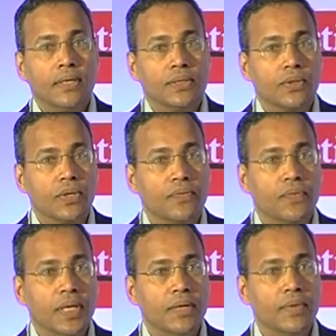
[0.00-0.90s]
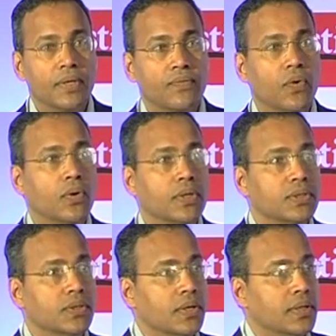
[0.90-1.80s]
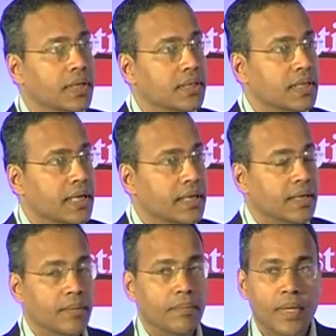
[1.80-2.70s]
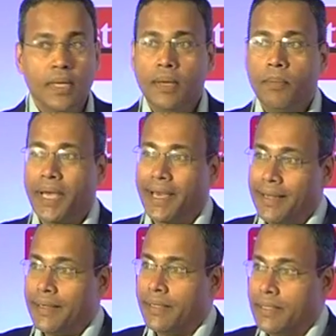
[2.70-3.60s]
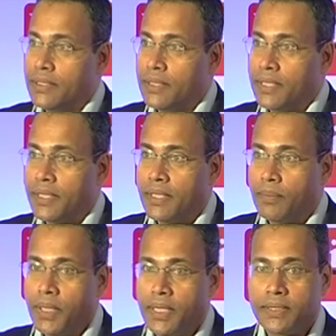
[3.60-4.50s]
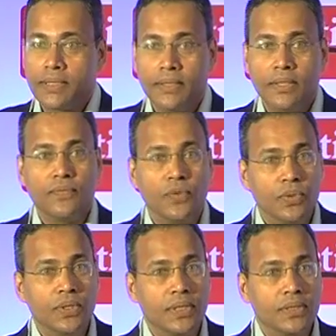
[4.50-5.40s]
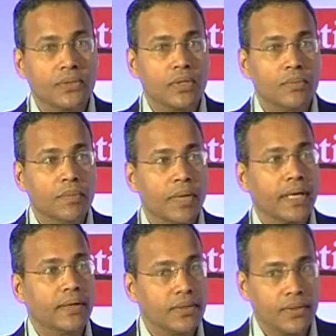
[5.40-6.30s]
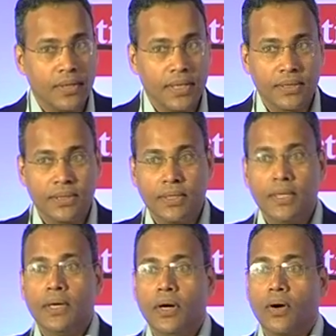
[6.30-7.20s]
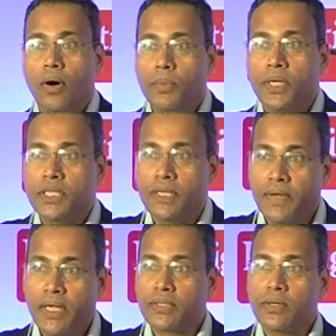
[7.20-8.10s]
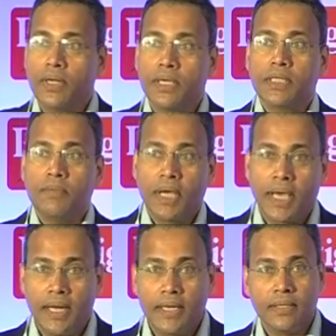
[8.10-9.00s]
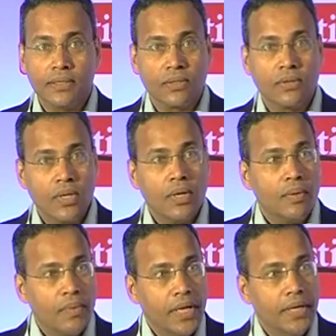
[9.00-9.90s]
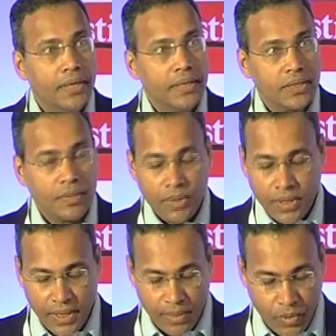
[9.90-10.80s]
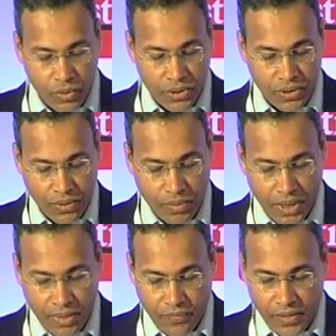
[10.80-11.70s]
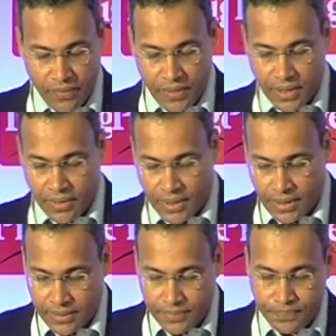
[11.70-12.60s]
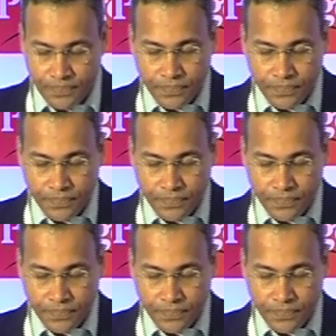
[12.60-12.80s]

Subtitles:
So if we were focused on things like mechanical engineering in the past, in the future it is going to be mechatronics, a combination of electronics and mechanical. So interdisciplinary approach is going to become very, very critical.